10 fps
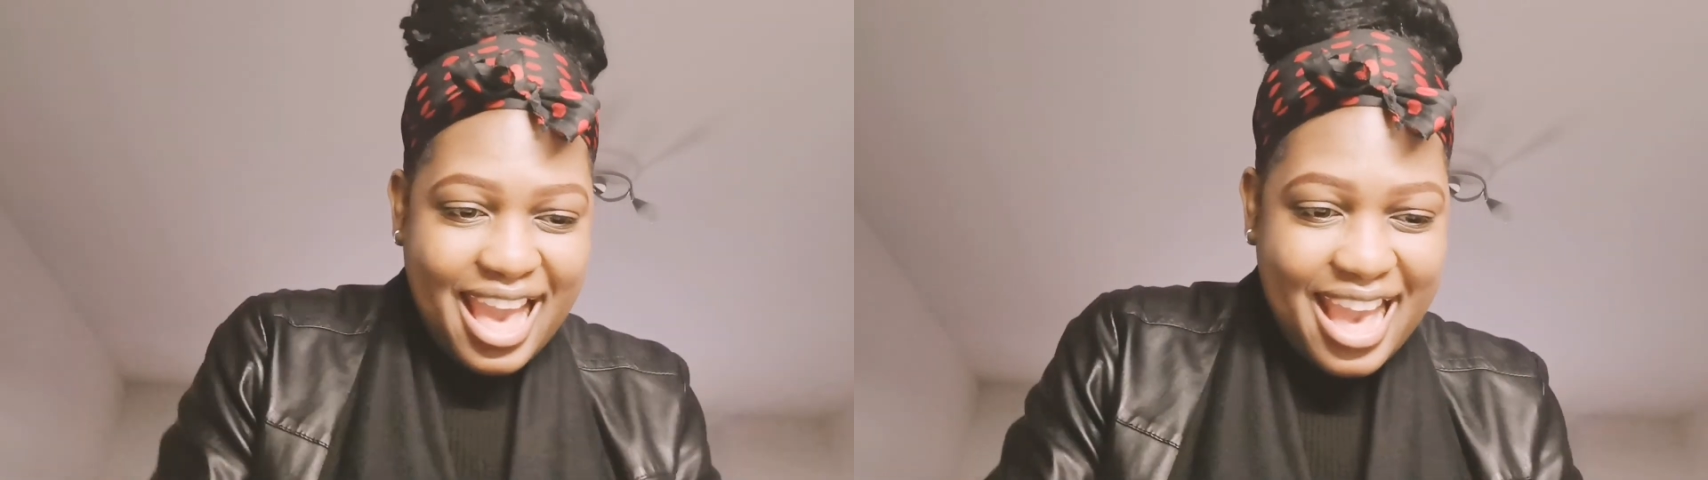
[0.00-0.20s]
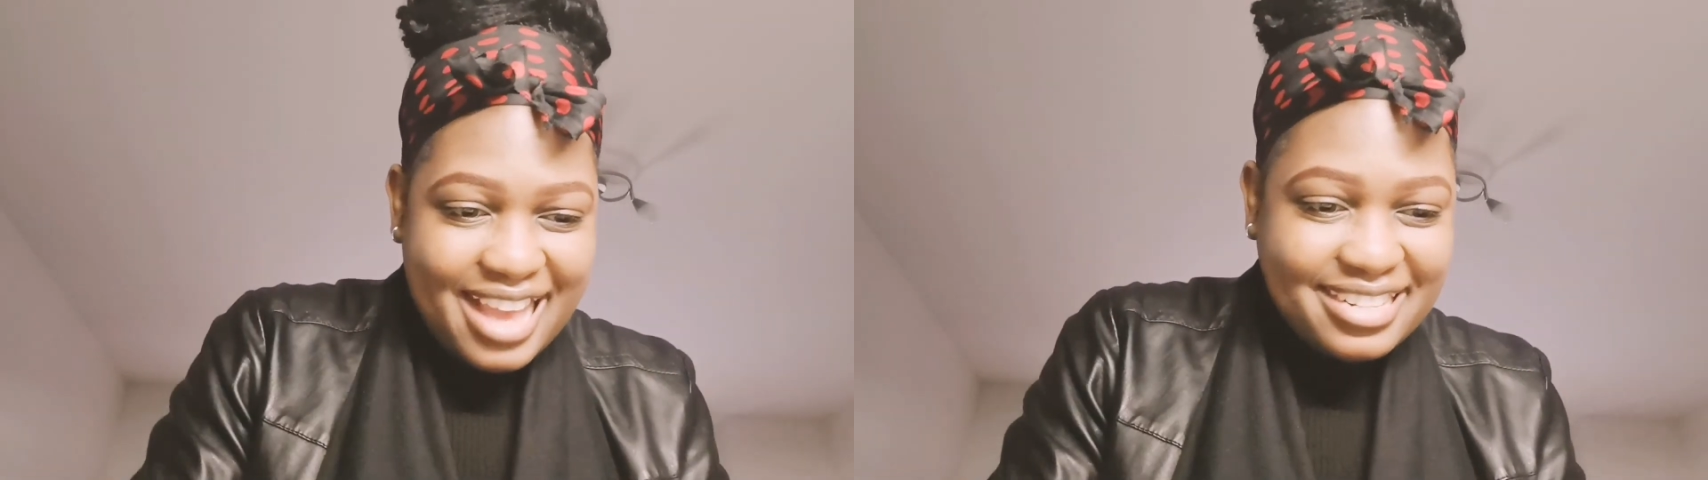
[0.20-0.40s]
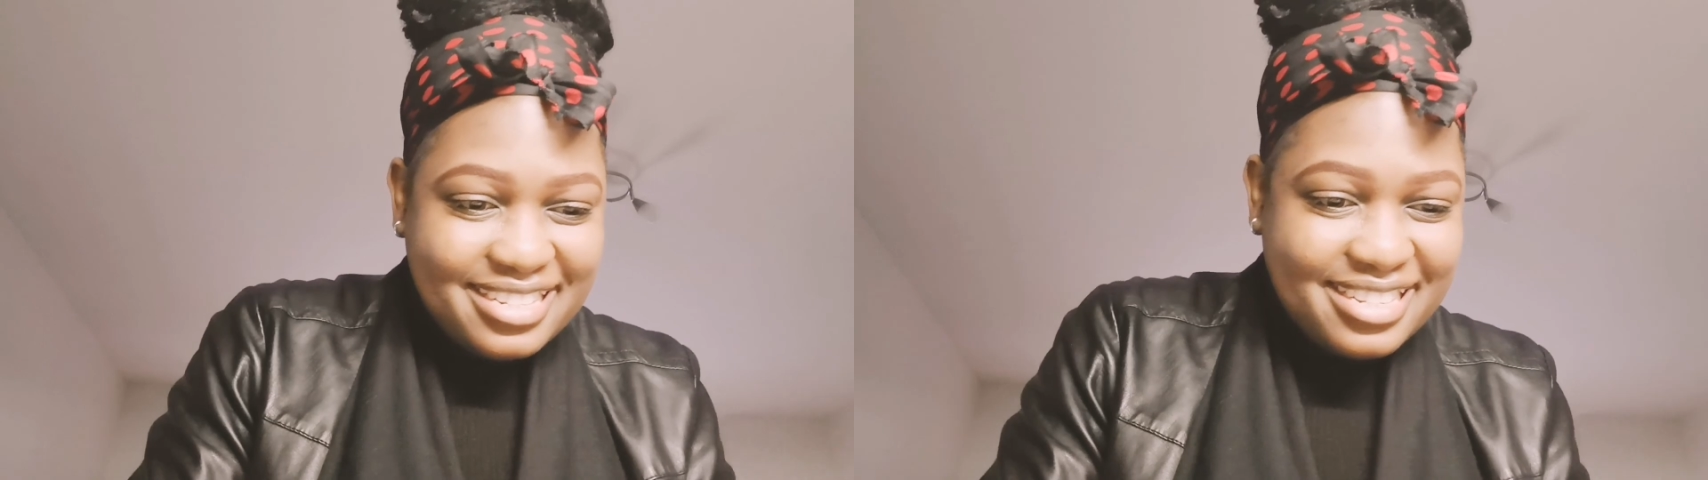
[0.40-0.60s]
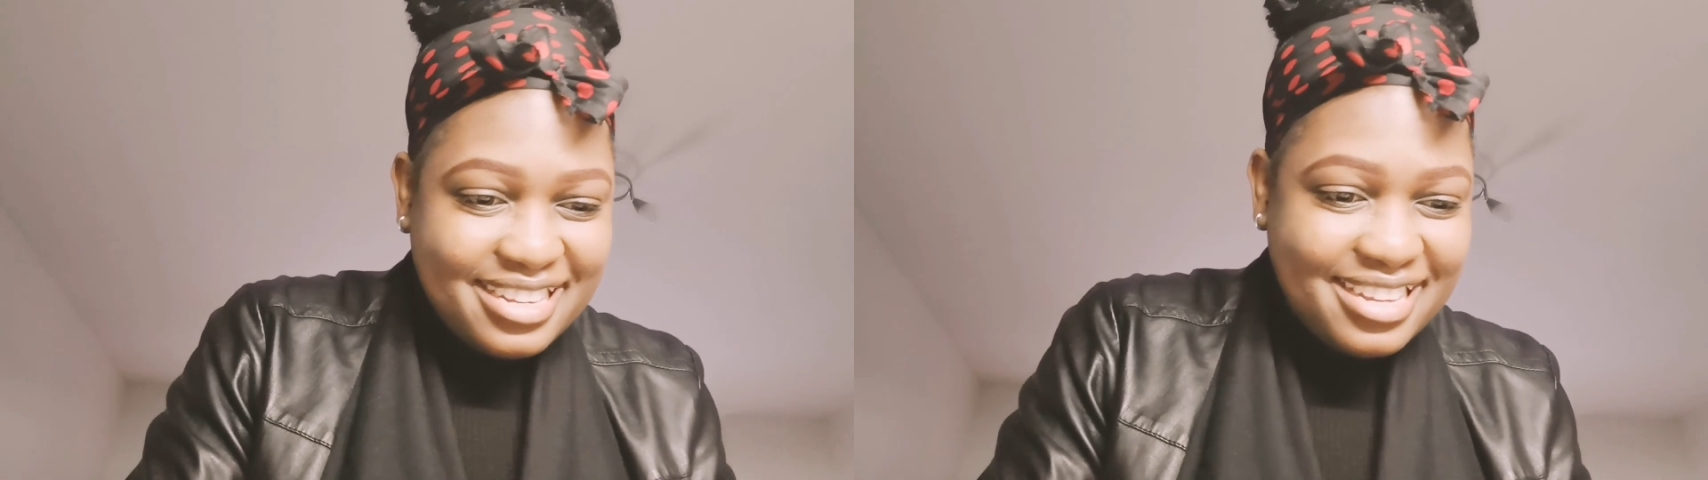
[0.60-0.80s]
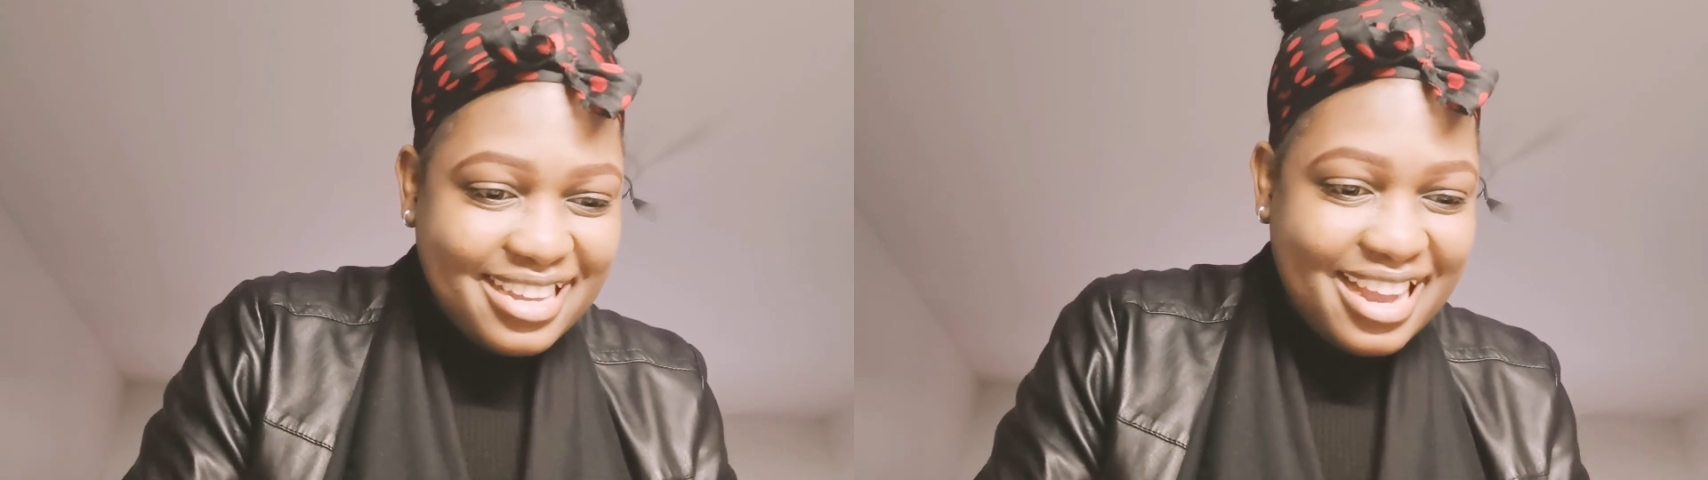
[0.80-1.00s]
And
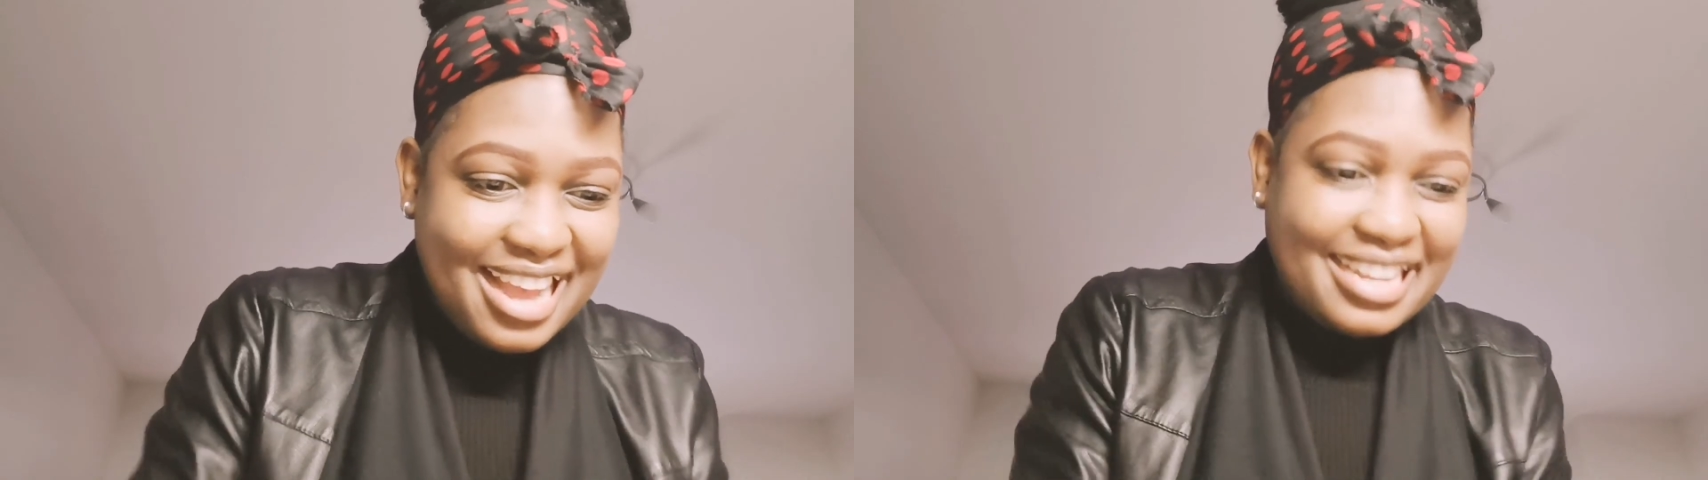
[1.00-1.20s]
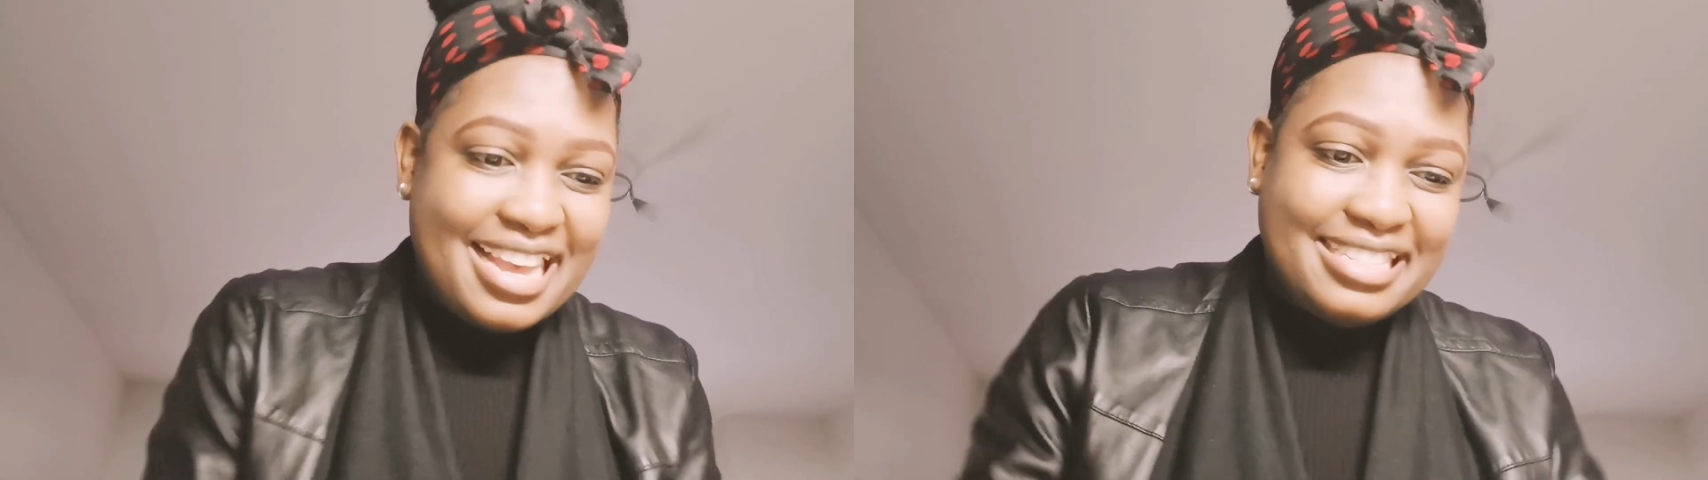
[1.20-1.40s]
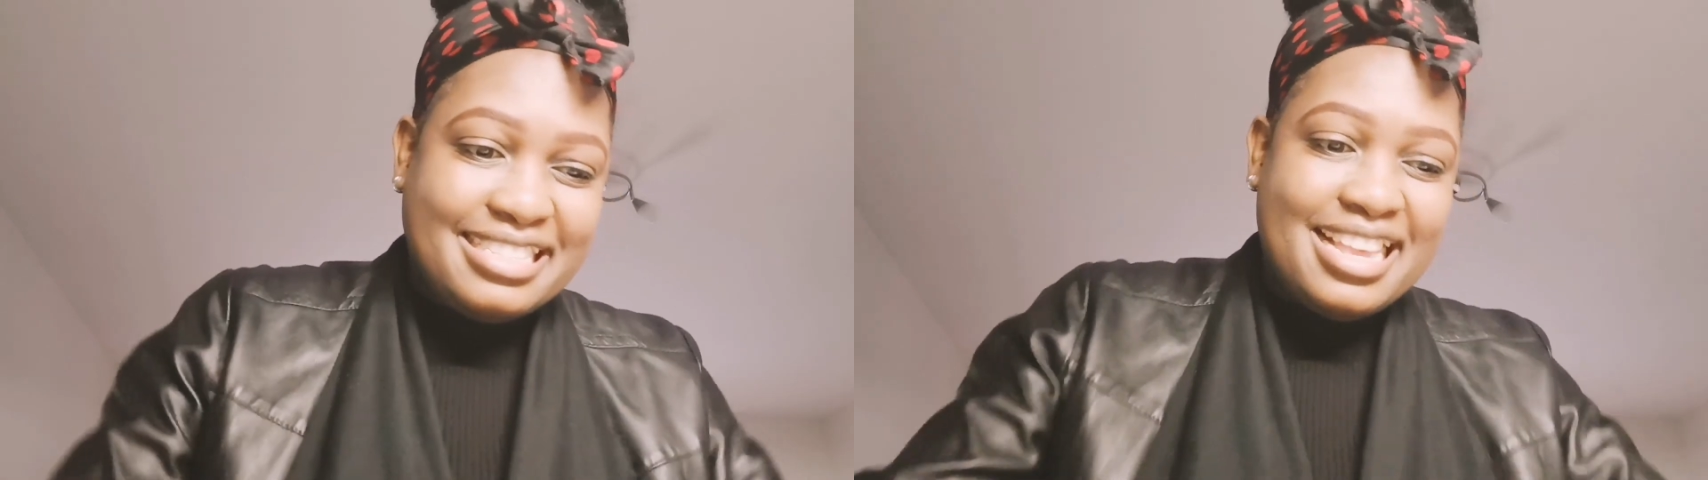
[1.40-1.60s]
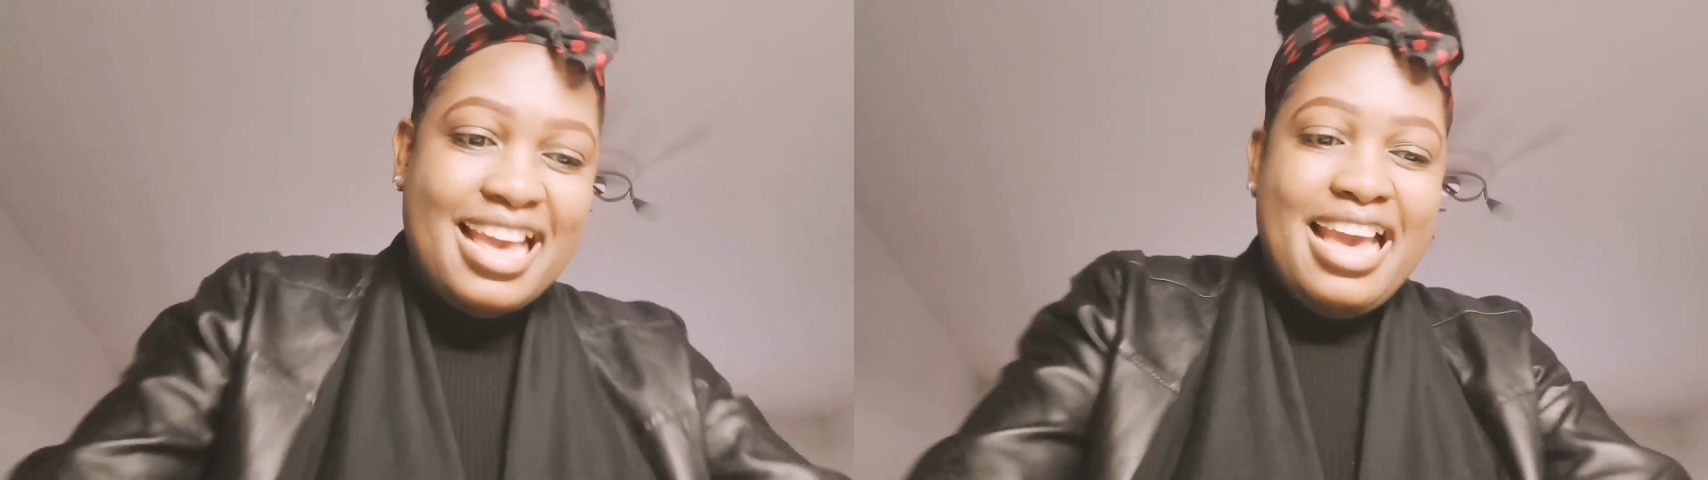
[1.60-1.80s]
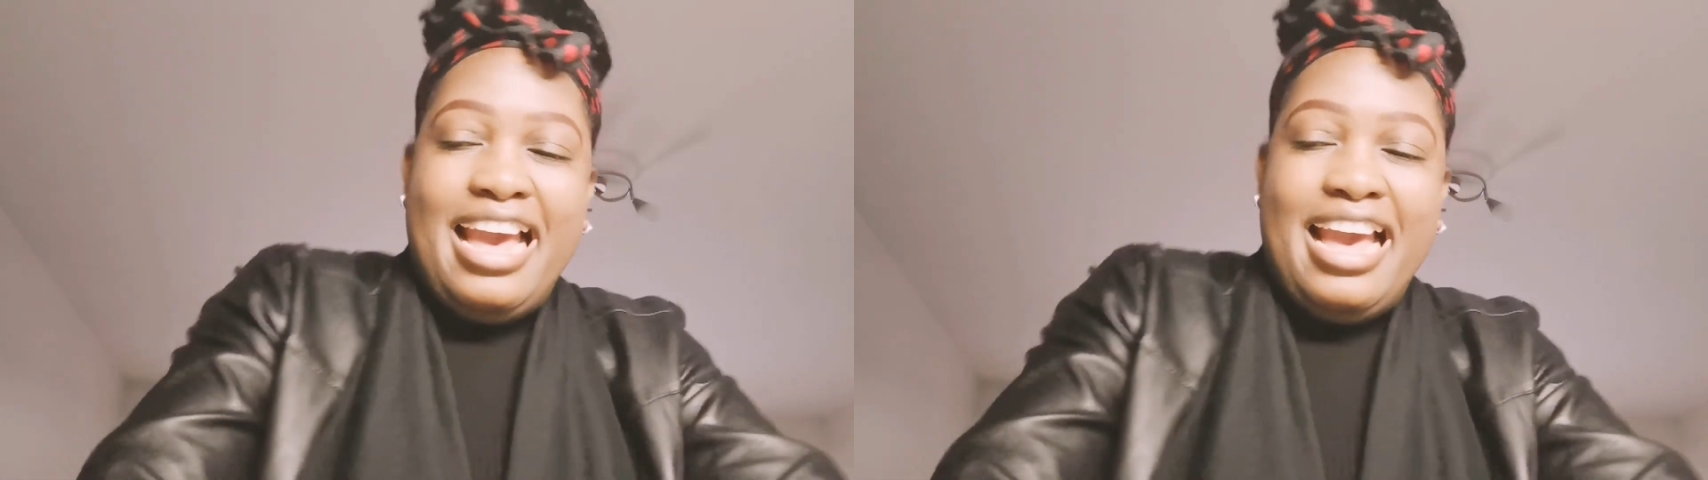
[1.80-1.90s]
I guess